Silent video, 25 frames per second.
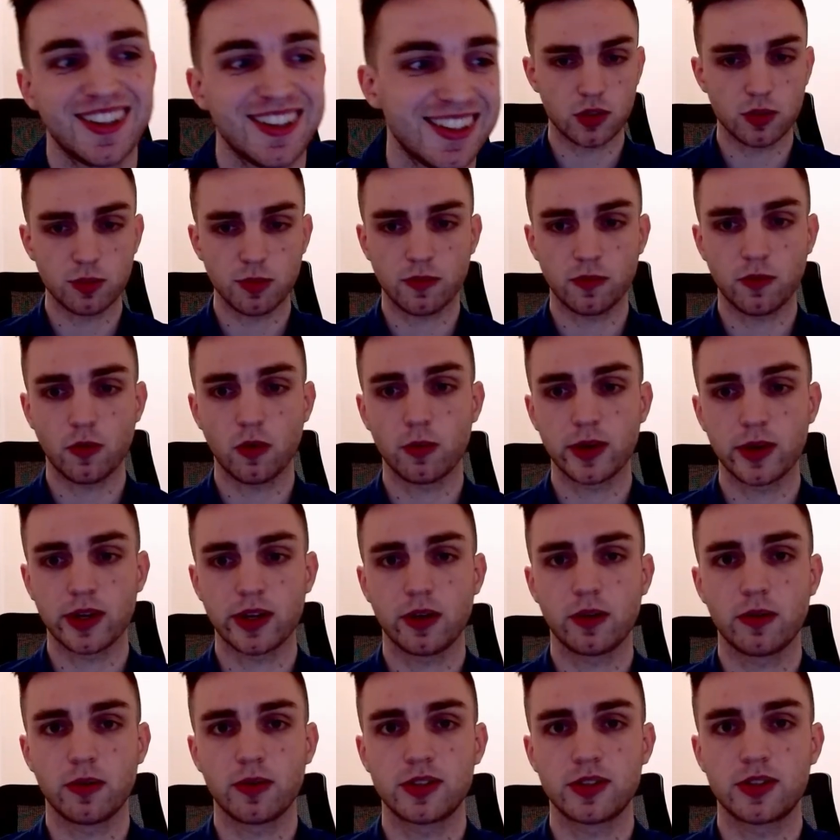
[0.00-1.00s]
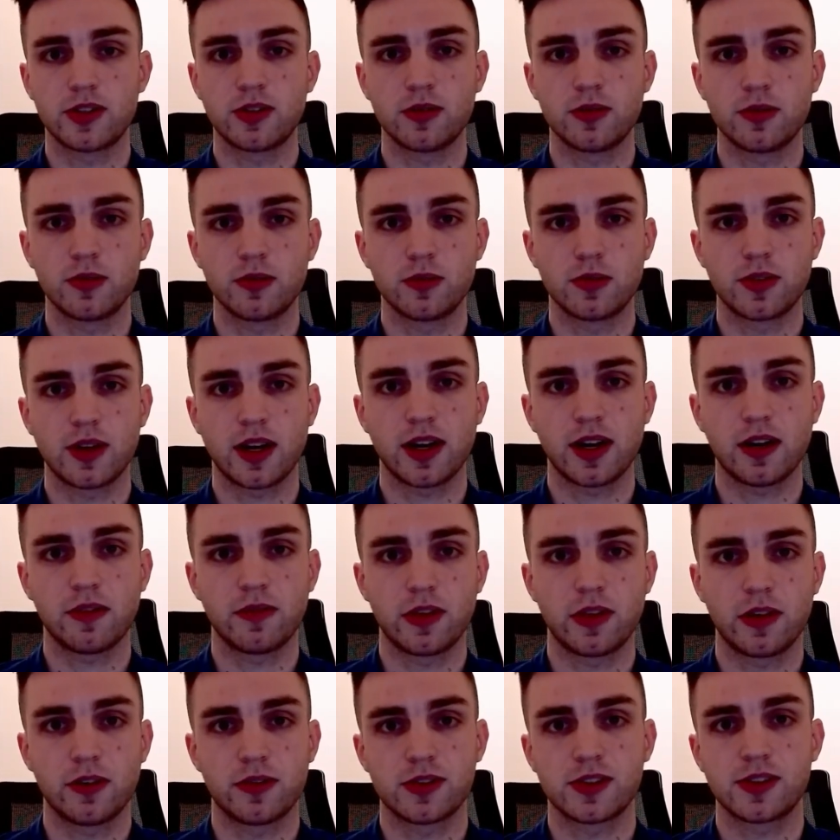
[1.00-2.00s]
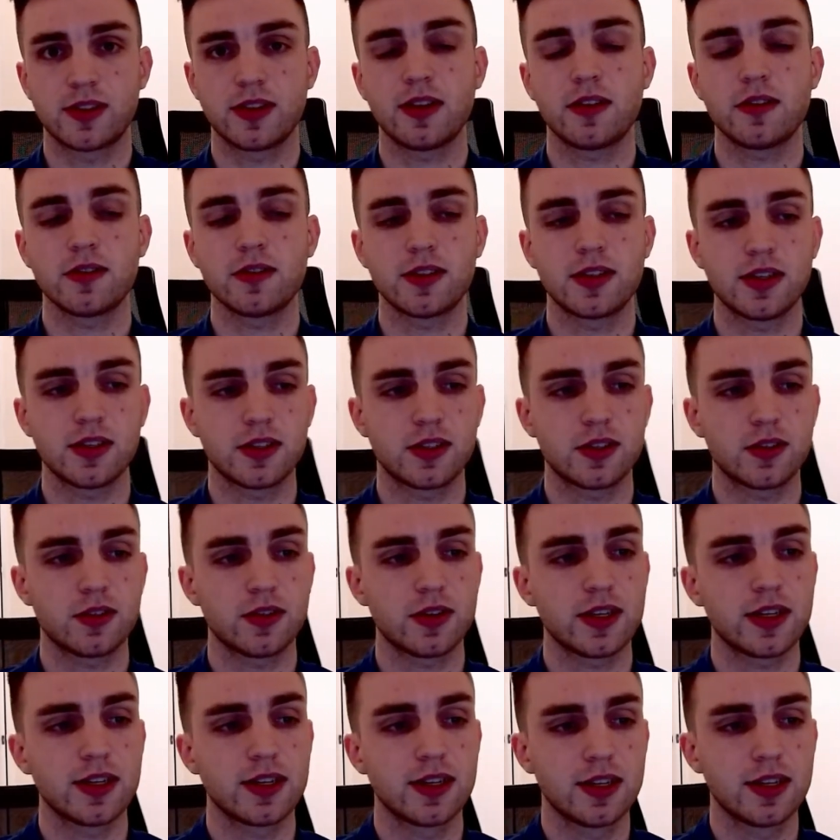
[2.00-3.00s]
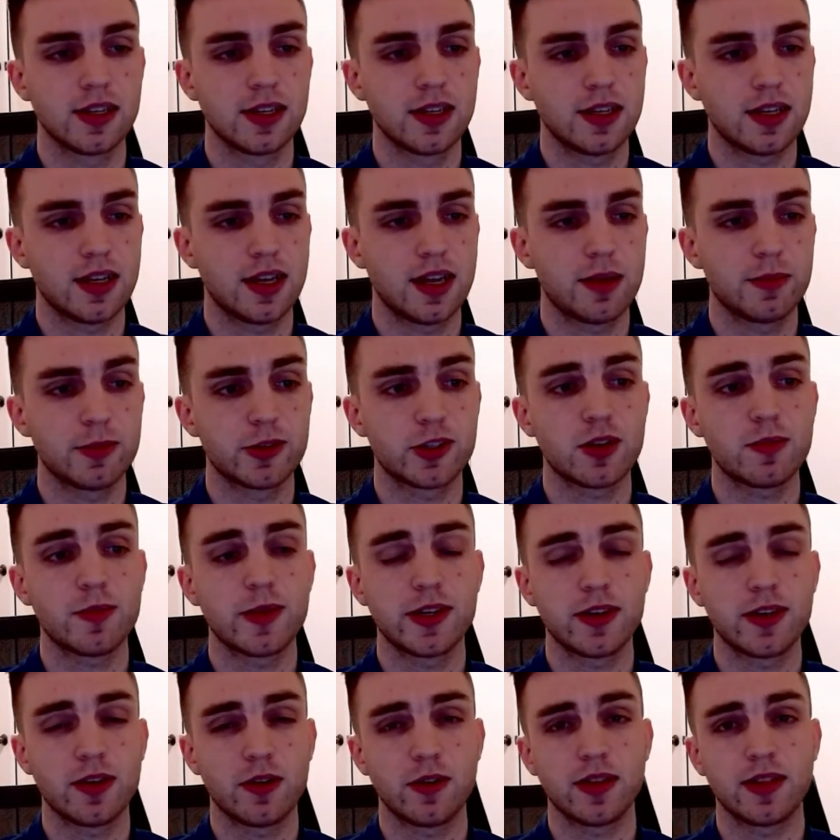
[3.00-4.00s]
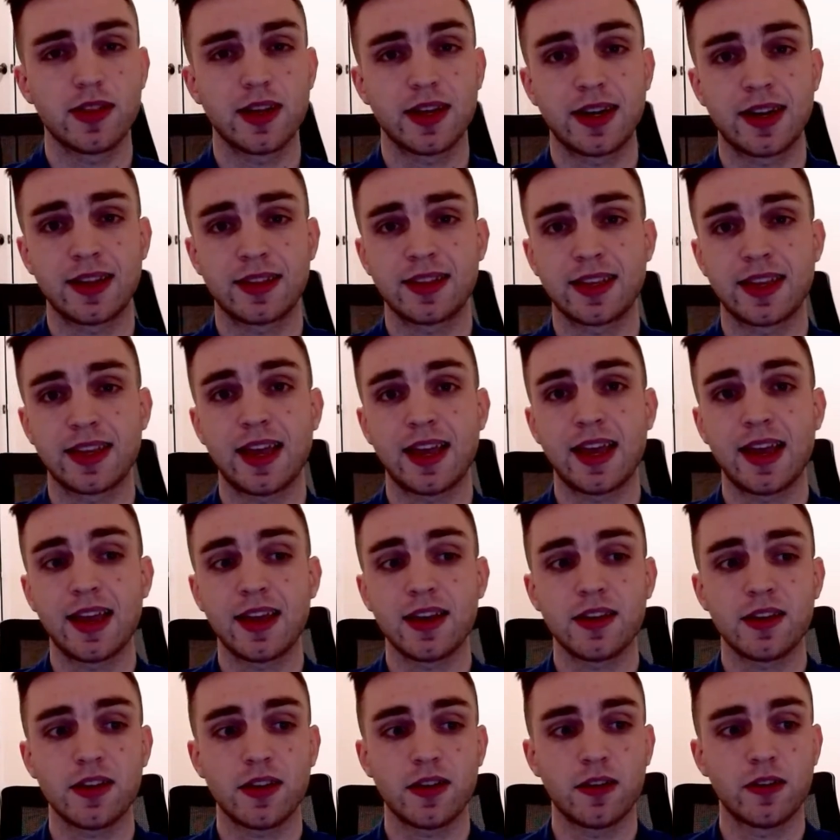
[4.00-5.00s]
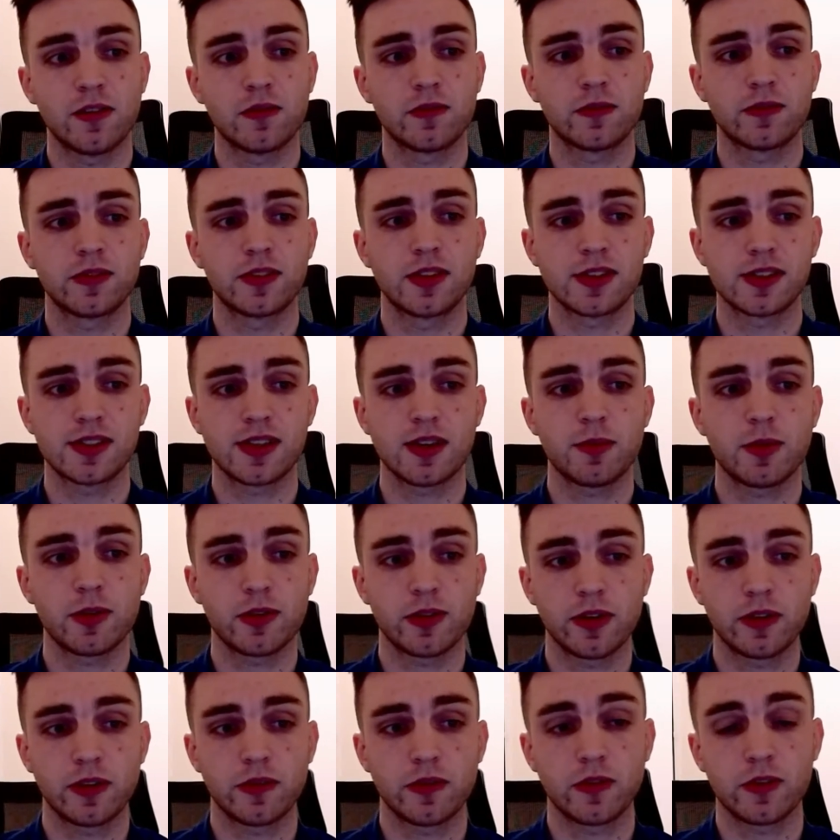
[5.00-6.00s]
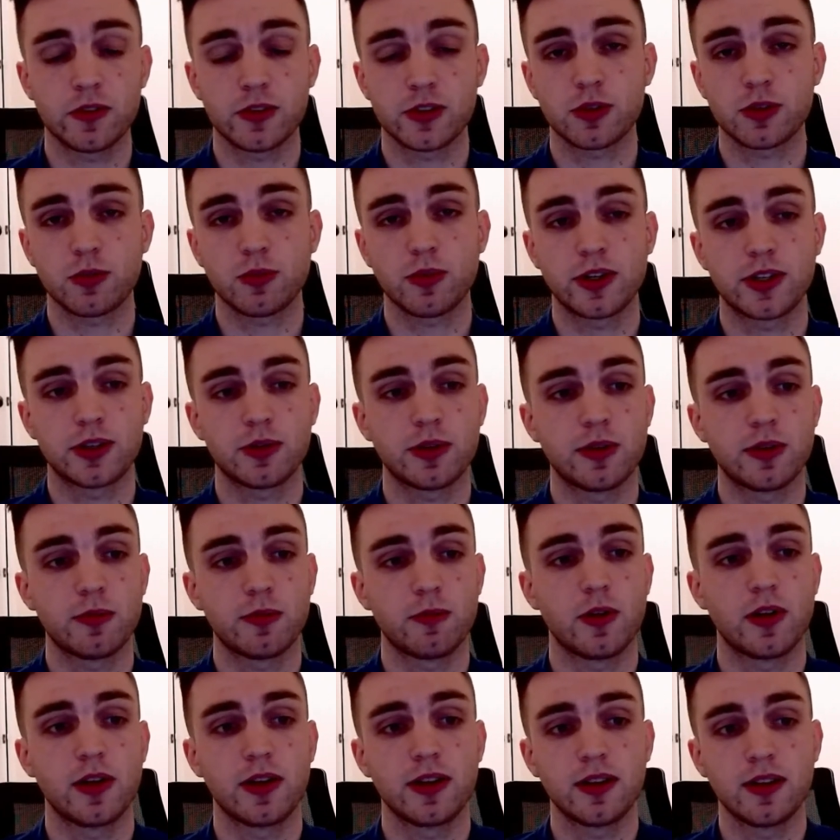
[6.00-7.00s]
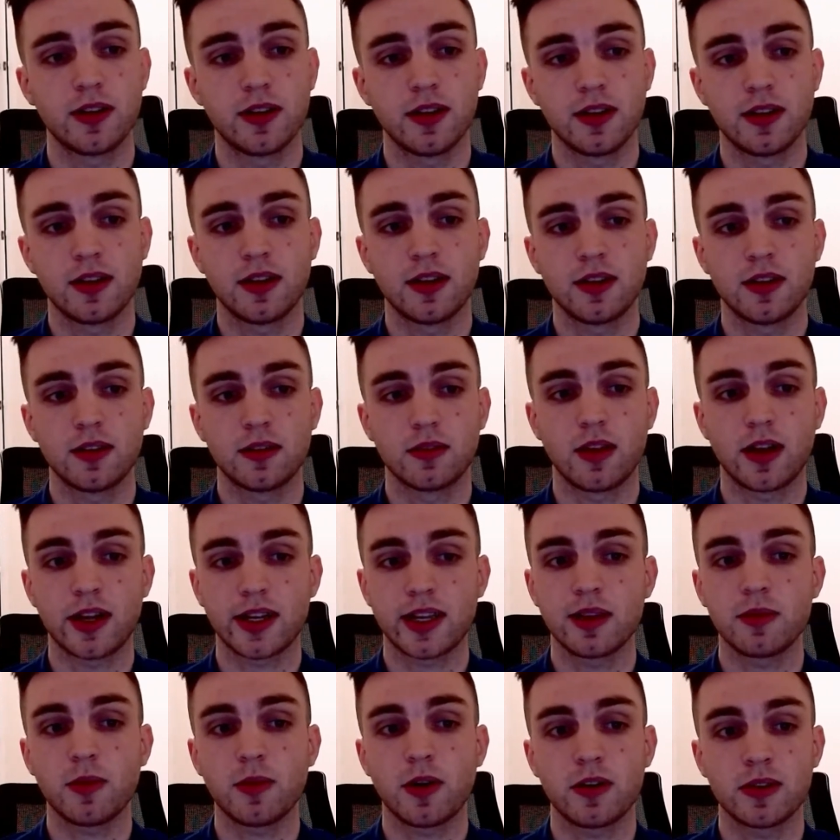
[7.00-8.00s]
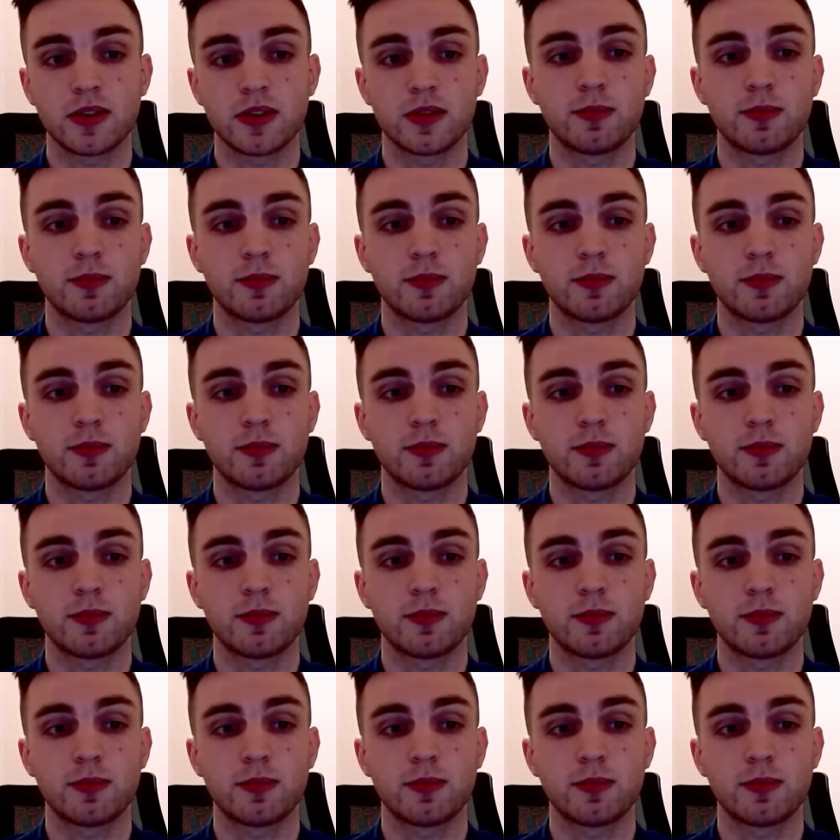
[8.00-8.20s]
So before we go into kind of their sales history, it should be noted that at the end of December 31st, 2021, Lockheed Martin's